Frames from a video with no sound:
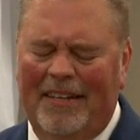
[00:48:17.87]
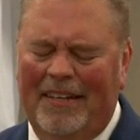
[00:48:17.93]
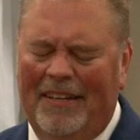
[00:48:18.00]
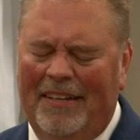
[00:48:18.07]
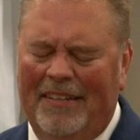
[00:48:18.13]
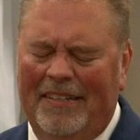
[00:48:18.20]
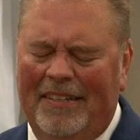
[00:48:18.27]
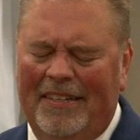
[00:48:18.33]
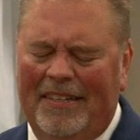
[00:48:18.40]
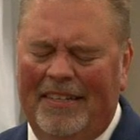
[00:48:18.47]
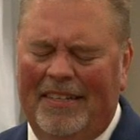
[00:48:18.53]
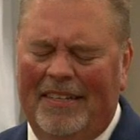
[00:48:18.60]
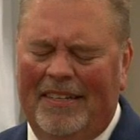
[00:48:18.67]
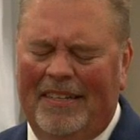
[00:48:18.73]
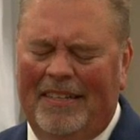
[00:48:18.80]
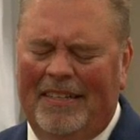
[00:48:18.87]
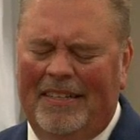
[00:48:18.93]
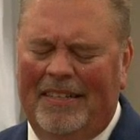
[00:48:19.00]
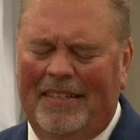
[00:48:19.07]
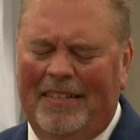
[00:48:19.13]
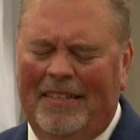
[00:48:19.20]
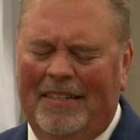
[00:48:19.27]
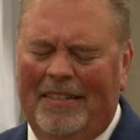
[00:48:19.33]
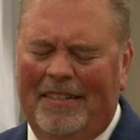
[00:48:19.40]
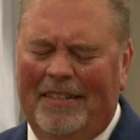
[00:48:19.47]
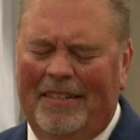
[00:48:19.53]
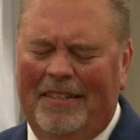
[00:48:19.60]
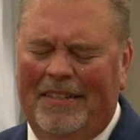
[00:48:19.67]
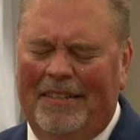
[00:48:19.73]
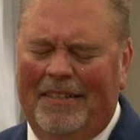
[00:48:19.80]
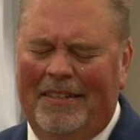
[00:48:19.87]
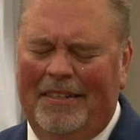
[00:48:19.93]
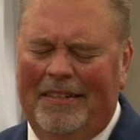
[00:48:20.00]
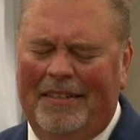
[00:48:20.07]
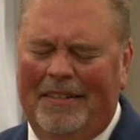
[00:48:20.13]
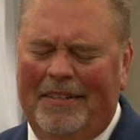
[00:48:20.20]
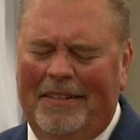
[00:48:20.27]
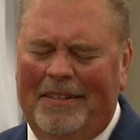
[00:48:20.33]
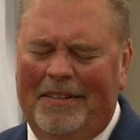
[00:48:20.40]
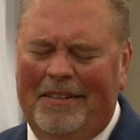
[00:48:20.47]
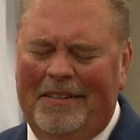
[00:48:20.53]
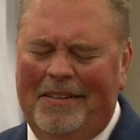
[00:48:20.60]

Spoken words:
Nobody speaks.